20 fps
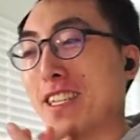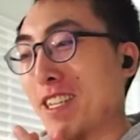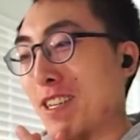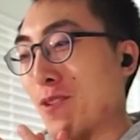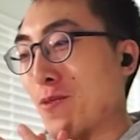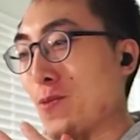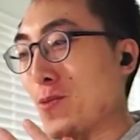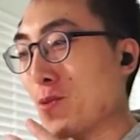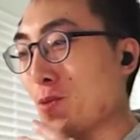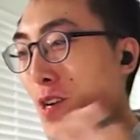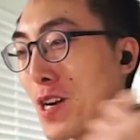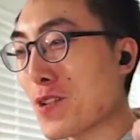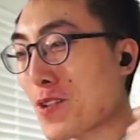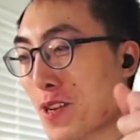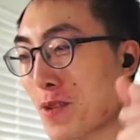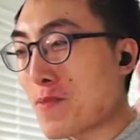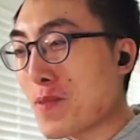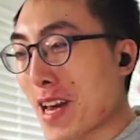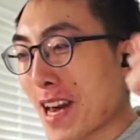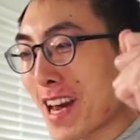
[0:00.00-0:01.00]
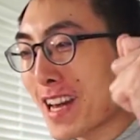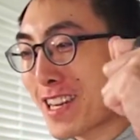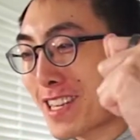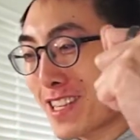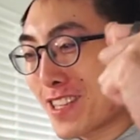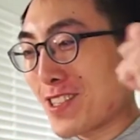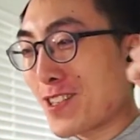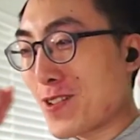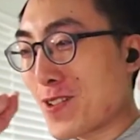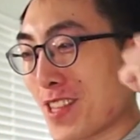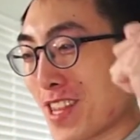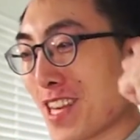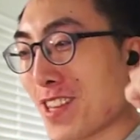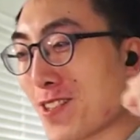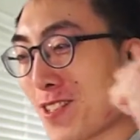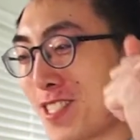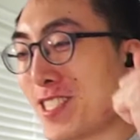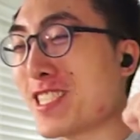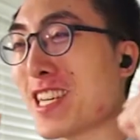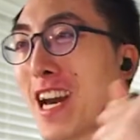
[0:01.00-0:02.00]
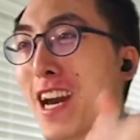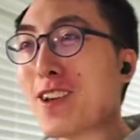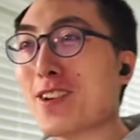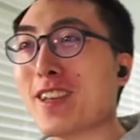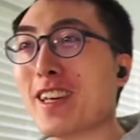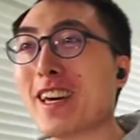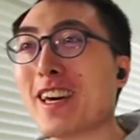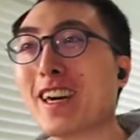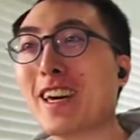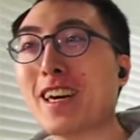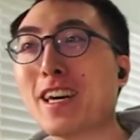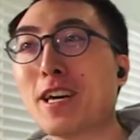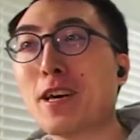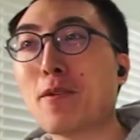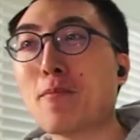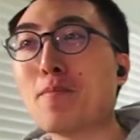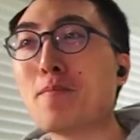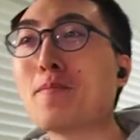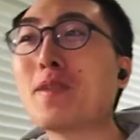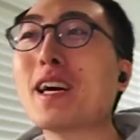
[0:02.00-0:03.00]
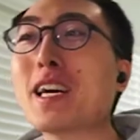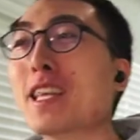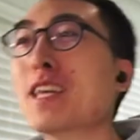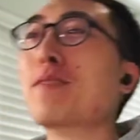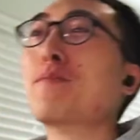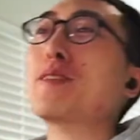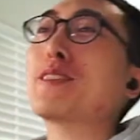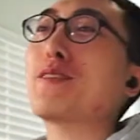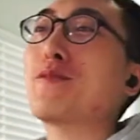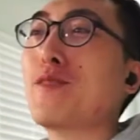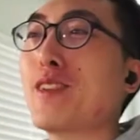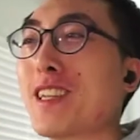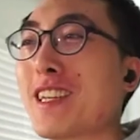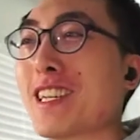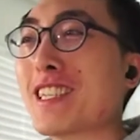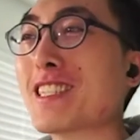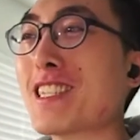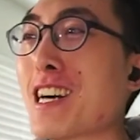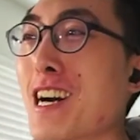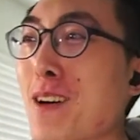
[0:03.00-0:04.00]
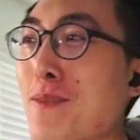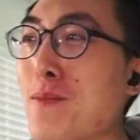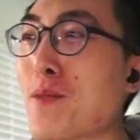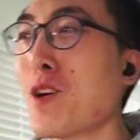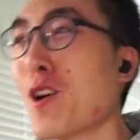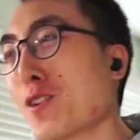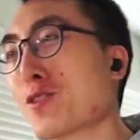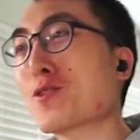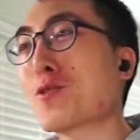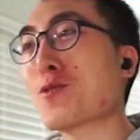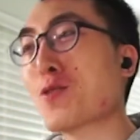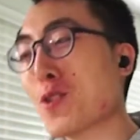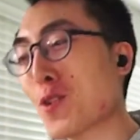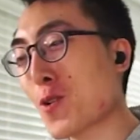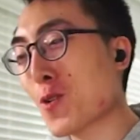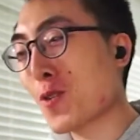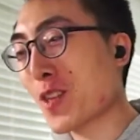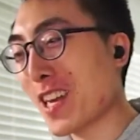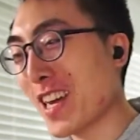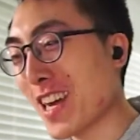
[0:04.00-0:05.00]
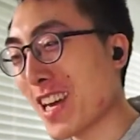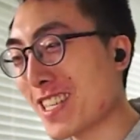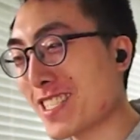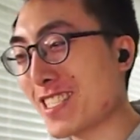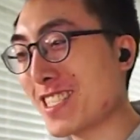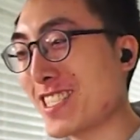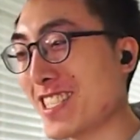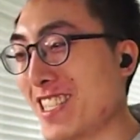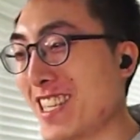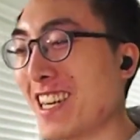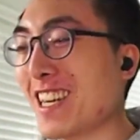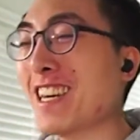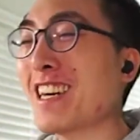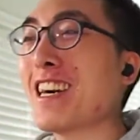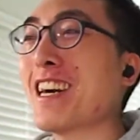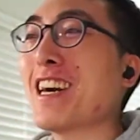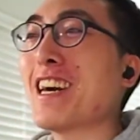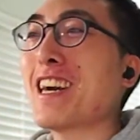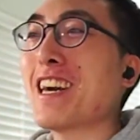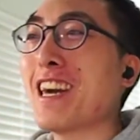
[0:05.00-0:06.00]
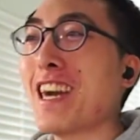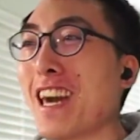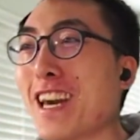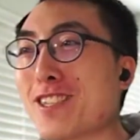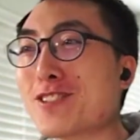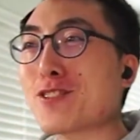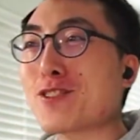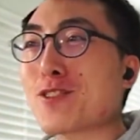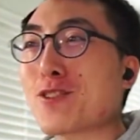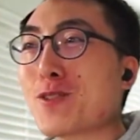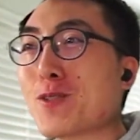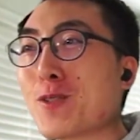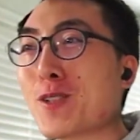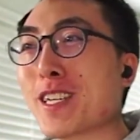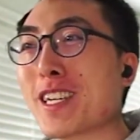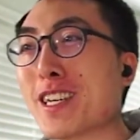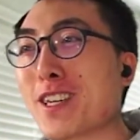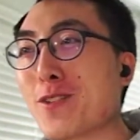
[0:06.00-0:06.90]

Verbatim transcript: Welcome back to another Saturday. My name is Felix. I'm also known as the Asian Goalie.